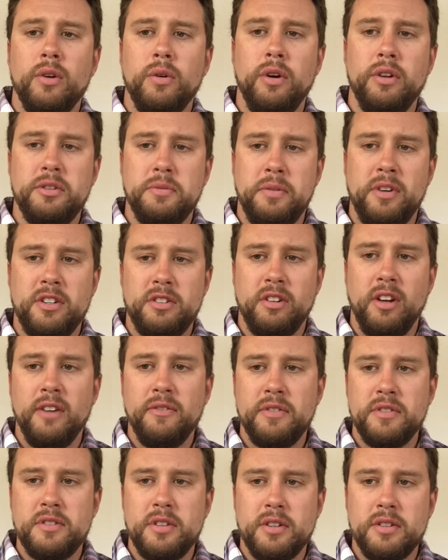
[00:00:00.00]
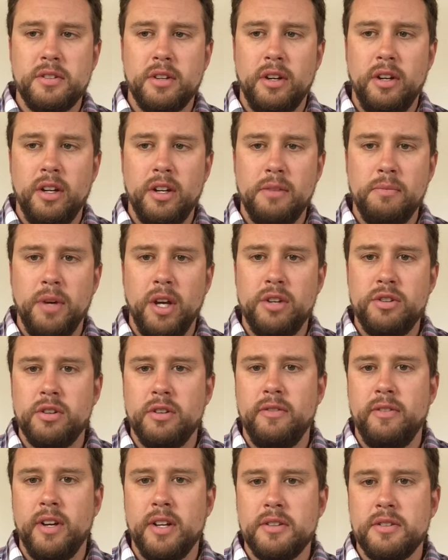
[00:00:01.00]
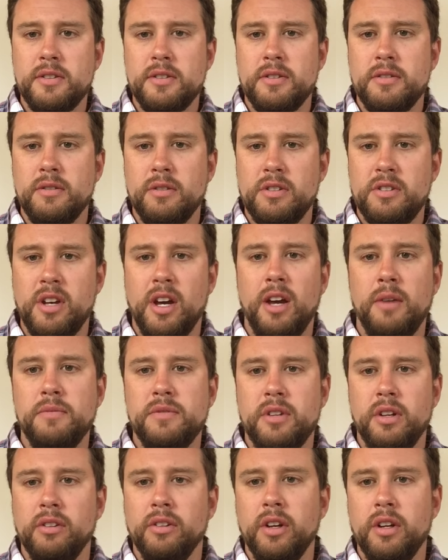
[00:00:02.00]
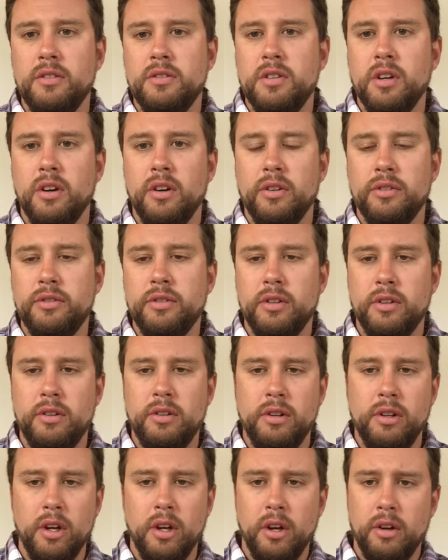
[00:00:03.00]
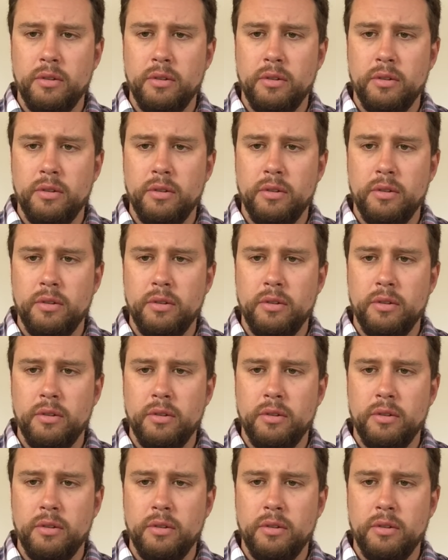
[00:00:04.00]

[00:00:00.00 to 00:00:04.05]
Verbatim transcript: with special emphasis on any major events or times that led to altered